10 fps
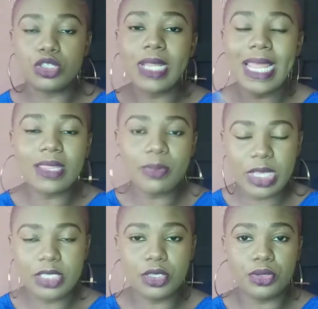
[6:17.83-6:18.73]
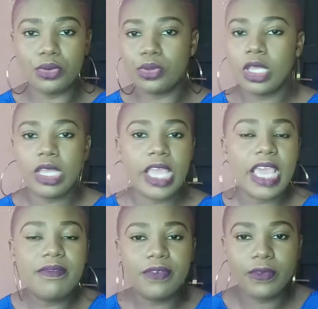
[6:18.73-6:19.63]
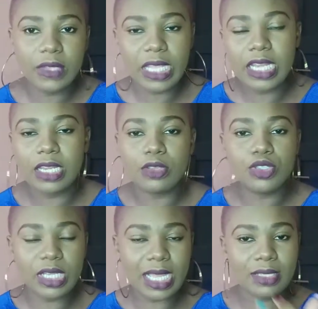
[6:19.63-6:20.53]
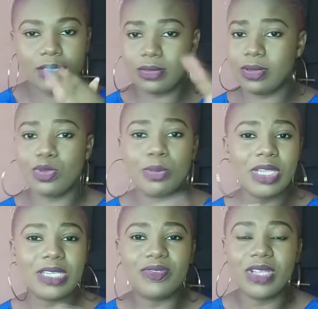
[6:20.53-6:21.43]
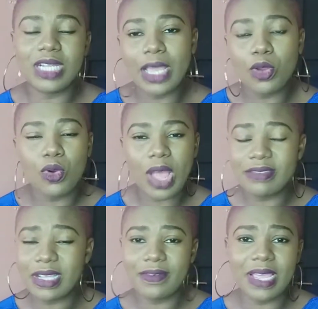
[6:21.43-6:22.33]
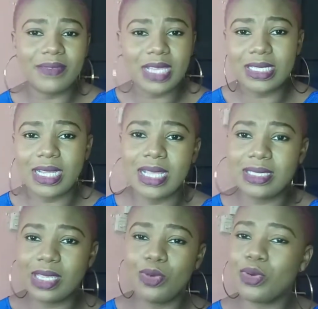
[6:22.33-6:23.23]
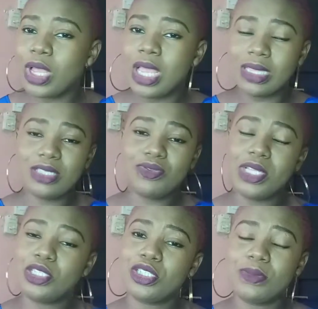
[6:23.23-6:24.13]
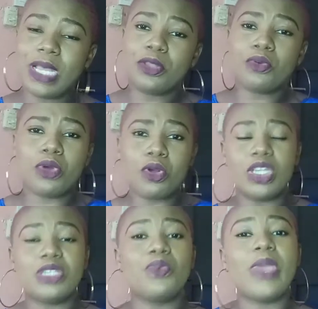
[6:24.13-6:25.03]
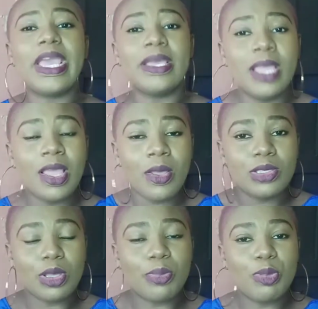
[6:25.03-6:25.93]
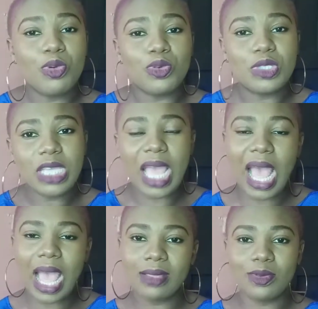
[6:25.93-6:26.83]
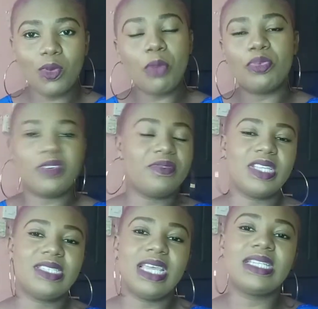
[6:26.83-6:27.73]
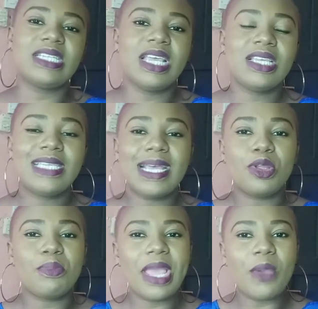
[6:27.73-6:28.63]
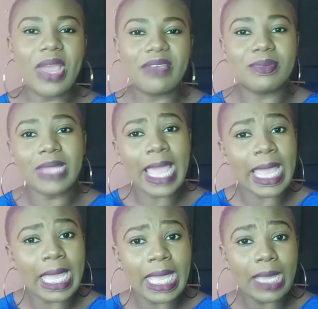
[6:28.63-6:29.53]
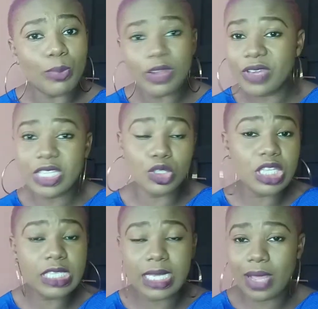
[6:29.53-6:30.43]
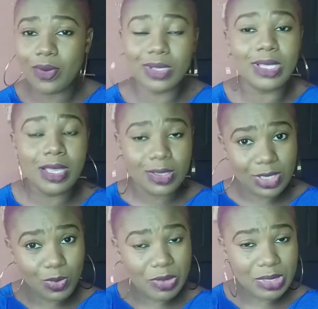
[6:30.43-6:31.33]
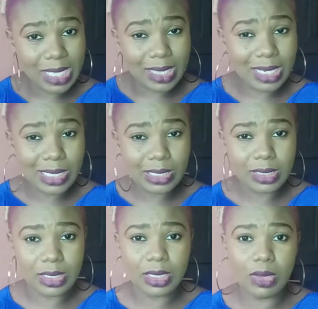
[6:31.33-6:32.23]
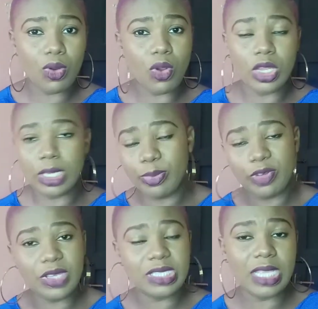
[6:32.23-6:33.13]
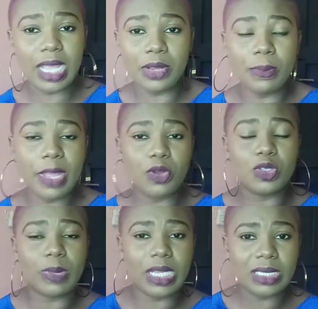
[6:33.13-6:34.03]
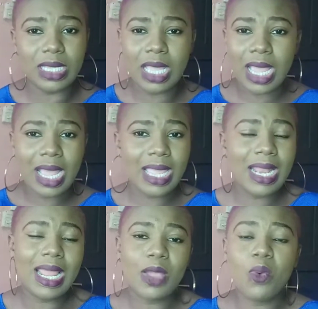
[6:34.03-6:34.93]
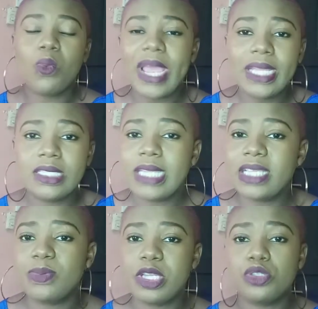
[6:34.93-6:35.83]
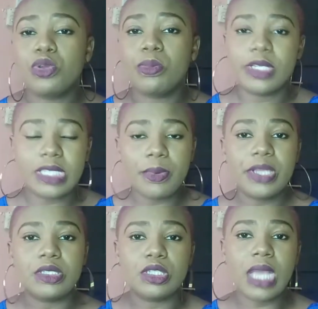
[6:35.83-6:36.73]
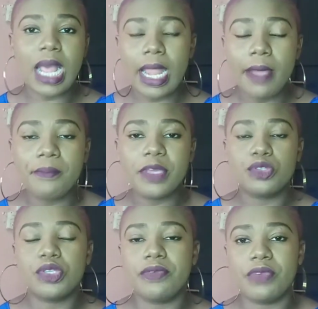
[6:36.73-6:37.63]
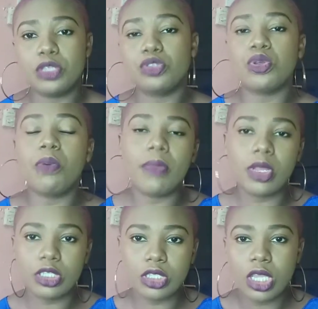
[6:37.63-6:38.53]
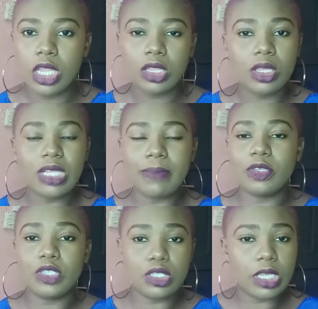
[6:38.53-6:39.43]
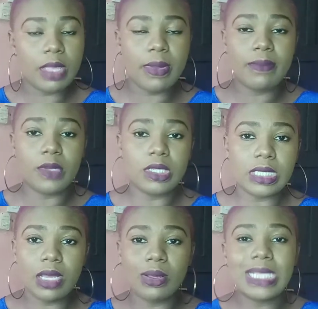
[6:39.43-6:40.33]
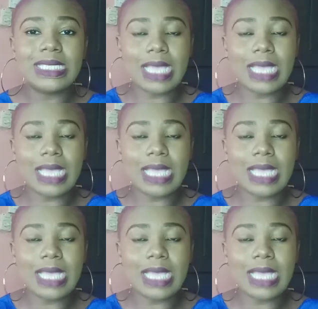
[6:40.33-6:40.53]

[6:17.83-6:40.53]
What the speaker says: So let the person know. If then, so that nobody is feeling like, oh, after 5 years you're not saying, oh, this relationship cannot work, or the way some people will say, one prophet said you're not my wife. You'll be like, prophet did not say that one. See, when we started dating, or the prophet said you're not my husband. And like, why did I spend so much time? Why did you allow me to invest so much? I'm not just talking about money now.